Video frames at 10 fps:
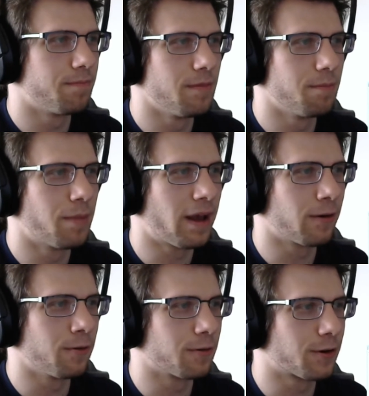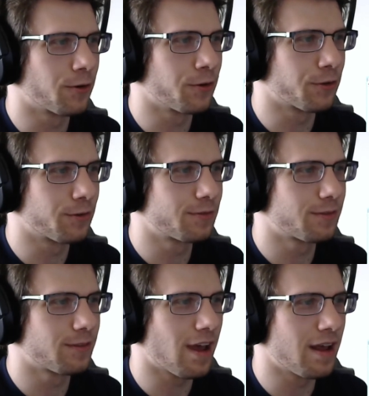battle girls
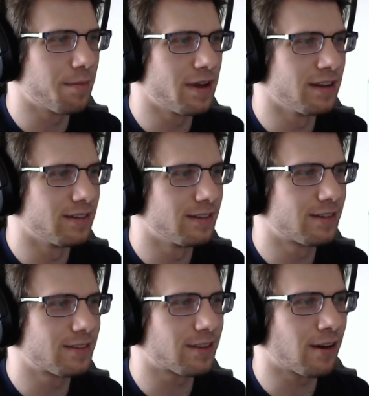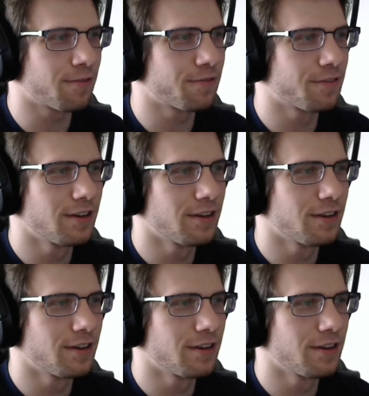anime stuff.